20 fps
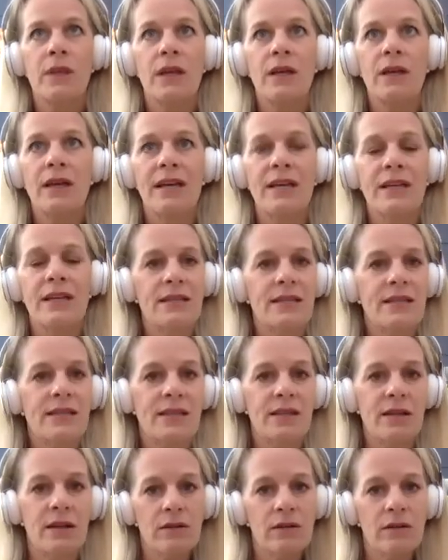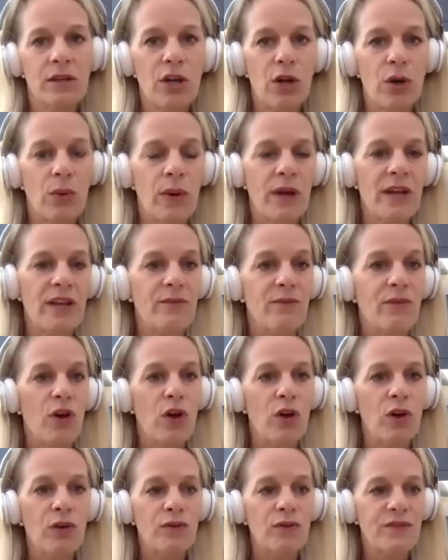is,
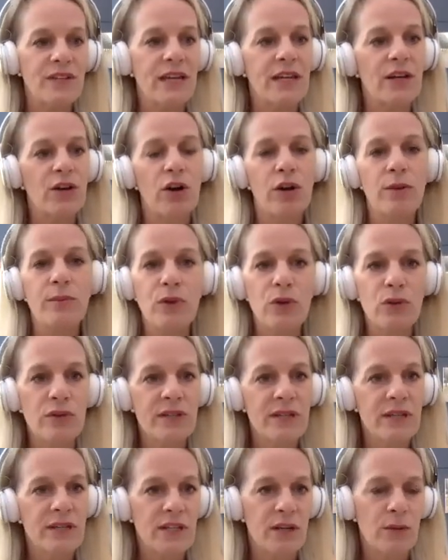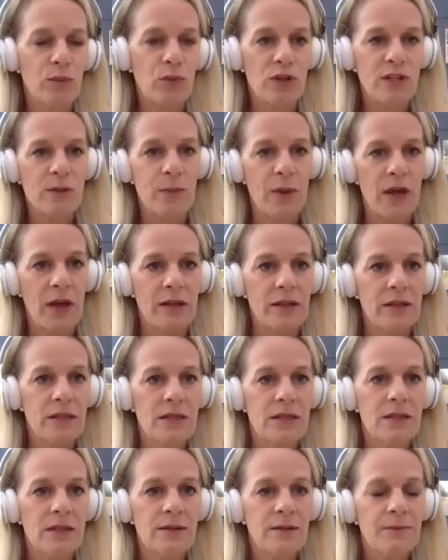involved in our immune system response.